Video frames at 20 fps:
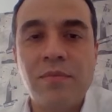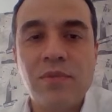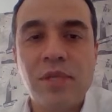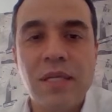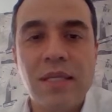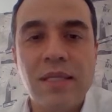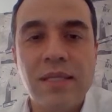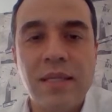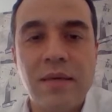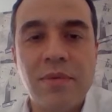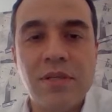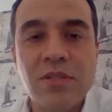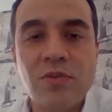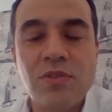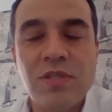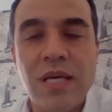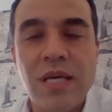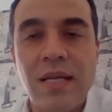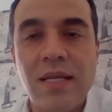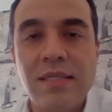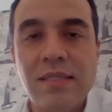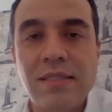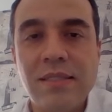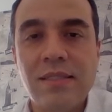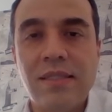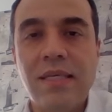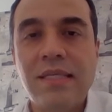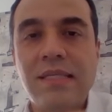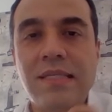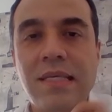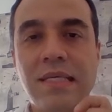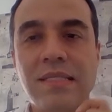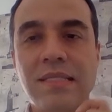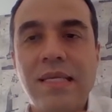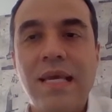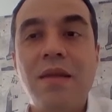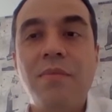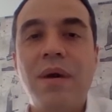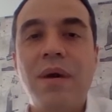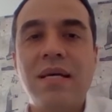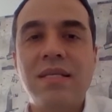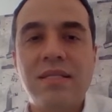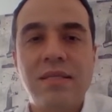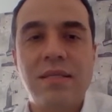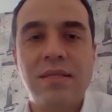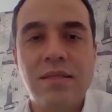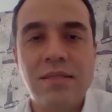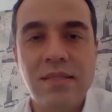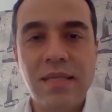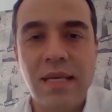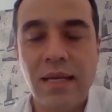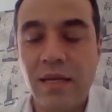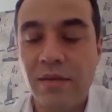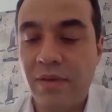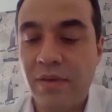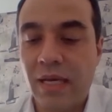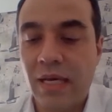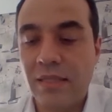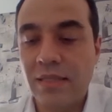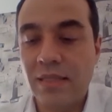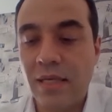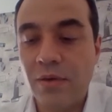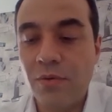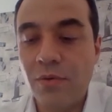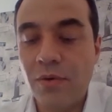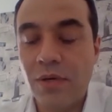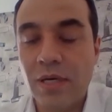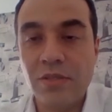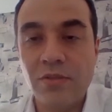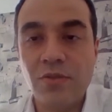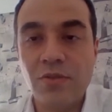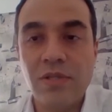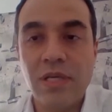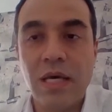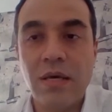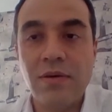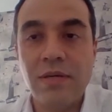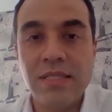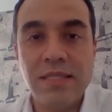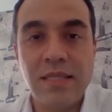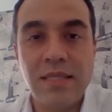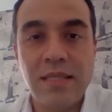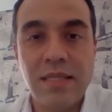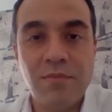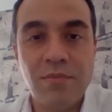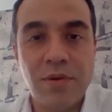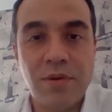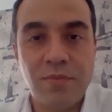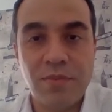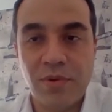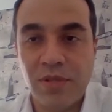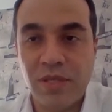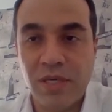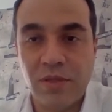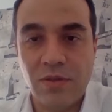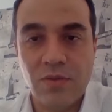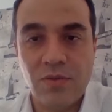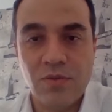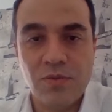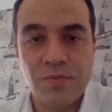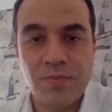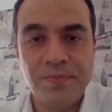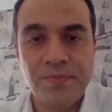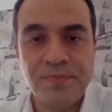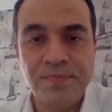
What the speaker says: receiving some flexibility so we can move forward.